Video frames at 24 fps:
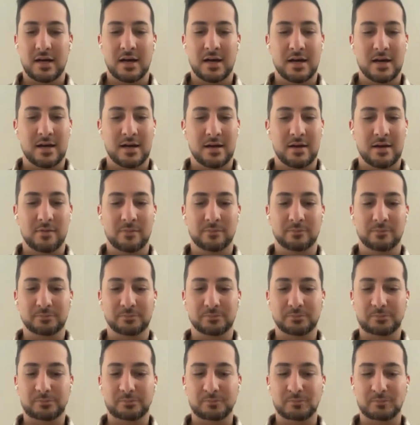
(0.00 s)

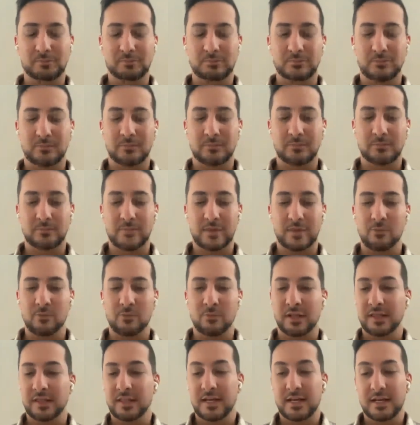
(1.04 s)

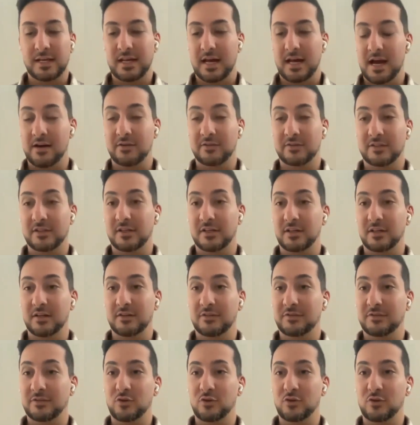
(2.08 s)
But then after
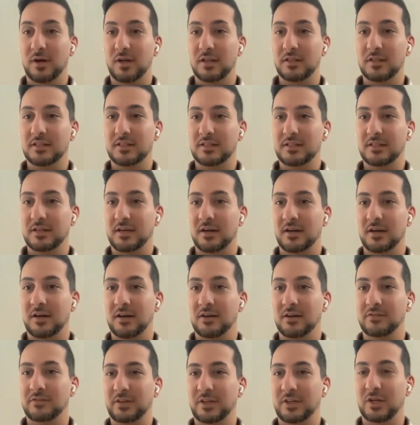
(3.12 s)
a few months
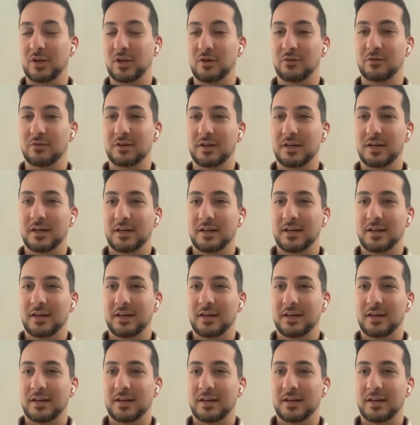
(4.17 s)
of, you know,